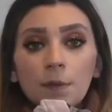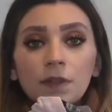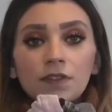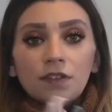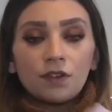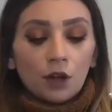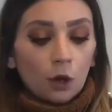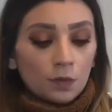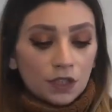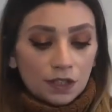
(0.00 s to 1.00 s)
of different
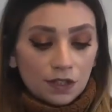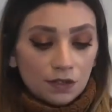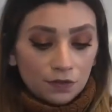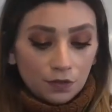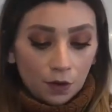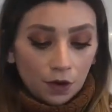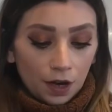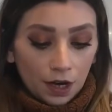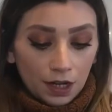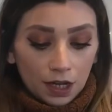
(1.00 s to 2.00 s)
options
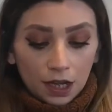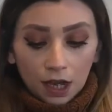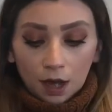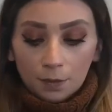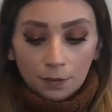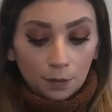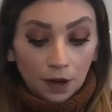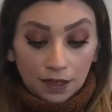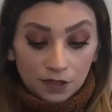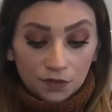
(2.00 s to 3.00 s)
for
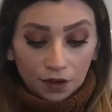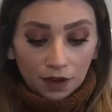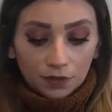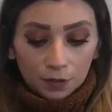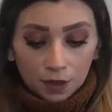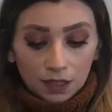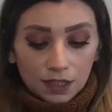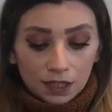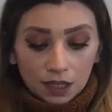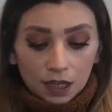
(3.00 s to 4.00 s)
bras for
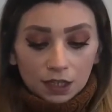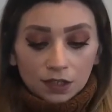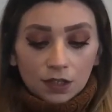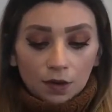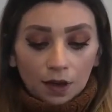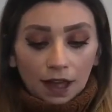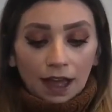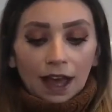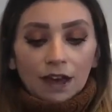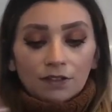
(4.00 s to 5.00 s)
afterwards. So I
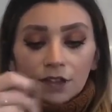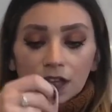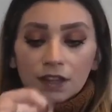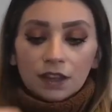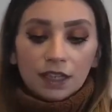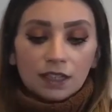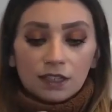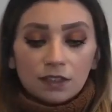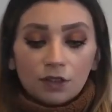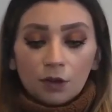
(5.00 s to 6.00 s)
have this
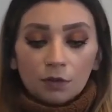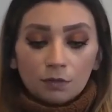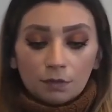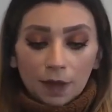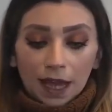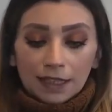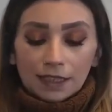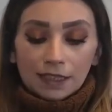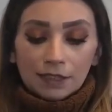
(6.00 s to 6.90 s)
non-padded